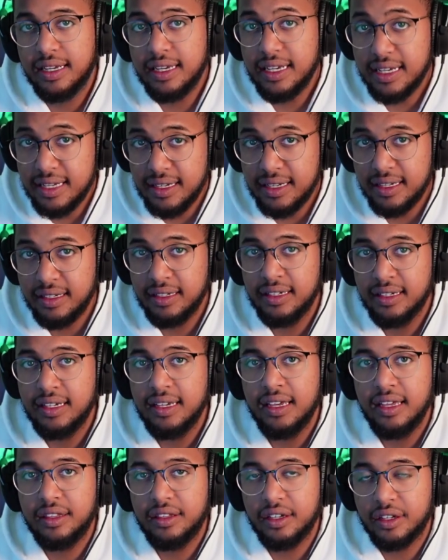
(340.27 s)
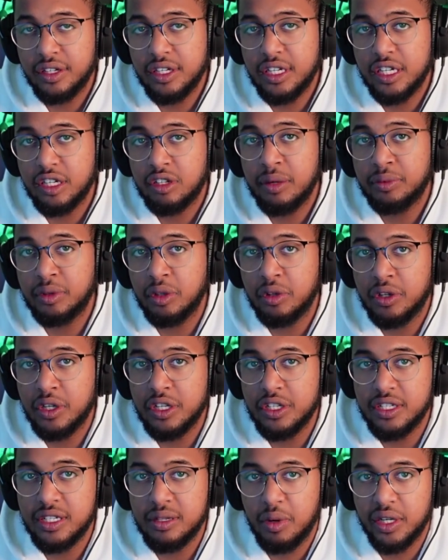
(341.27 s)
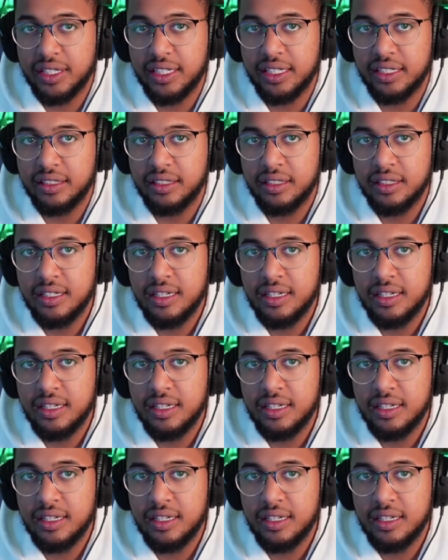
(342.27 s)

in the current cryptocurrency market,